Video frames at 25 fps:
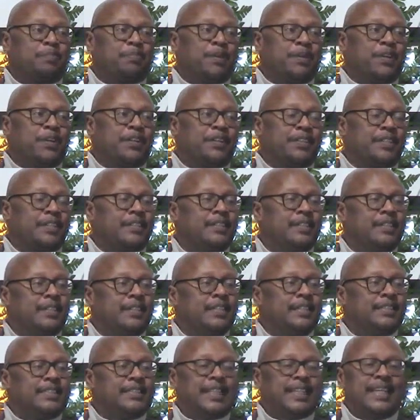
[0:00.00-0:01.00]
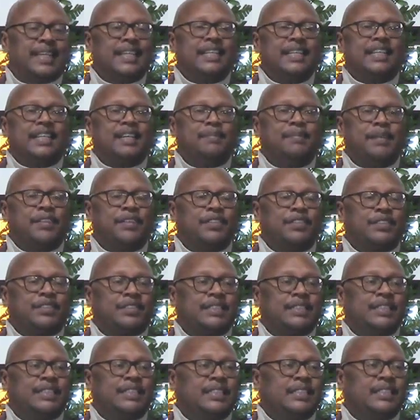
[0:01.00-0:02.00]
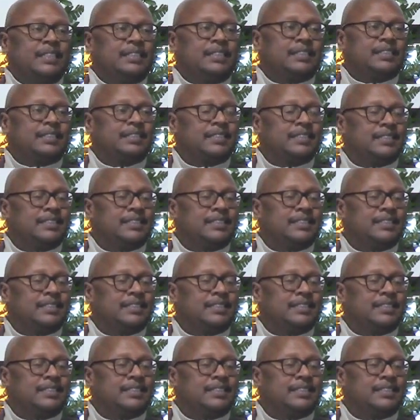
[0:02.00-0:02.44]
parking. It's like, I didn't come here to see this.